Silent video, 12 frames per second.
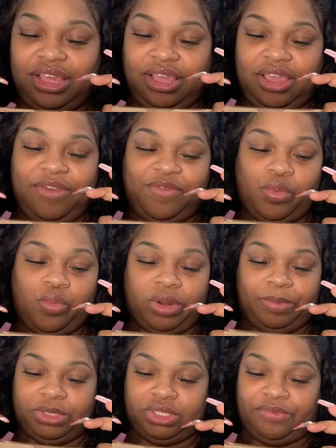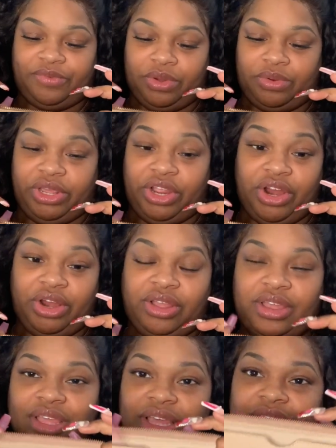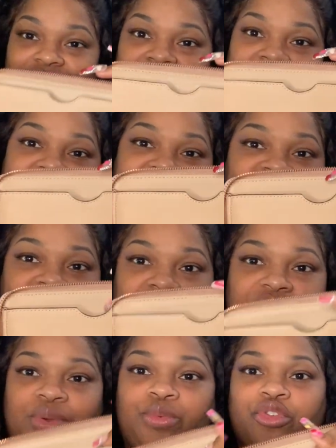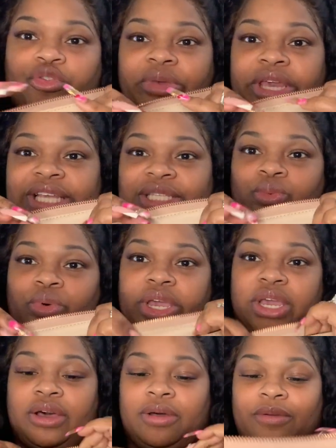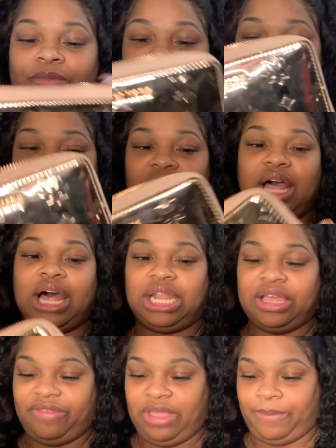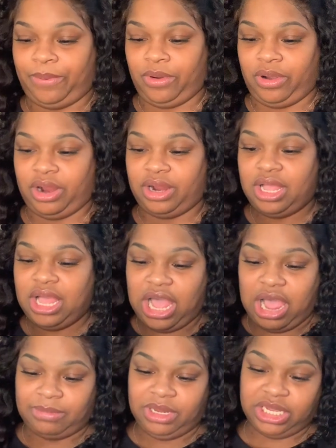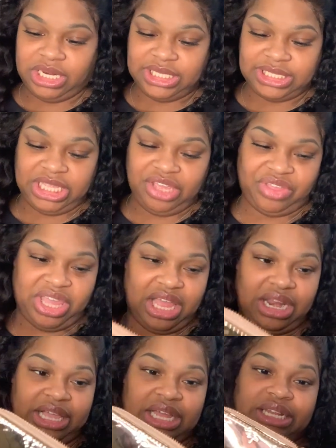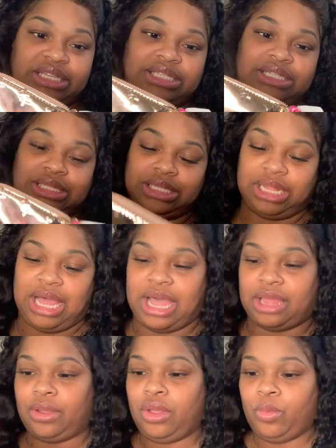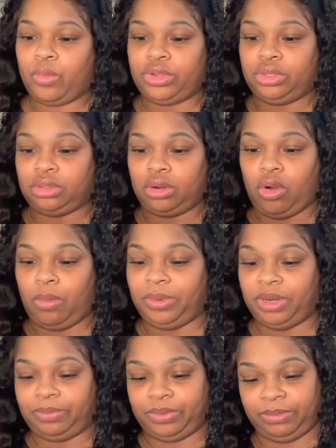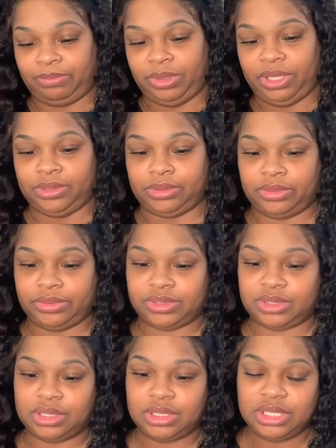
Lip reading: If you want to put your phone here, that's very roomy as well. I love that part. I'm looking to see if they have like a little slot where you can open and put bills.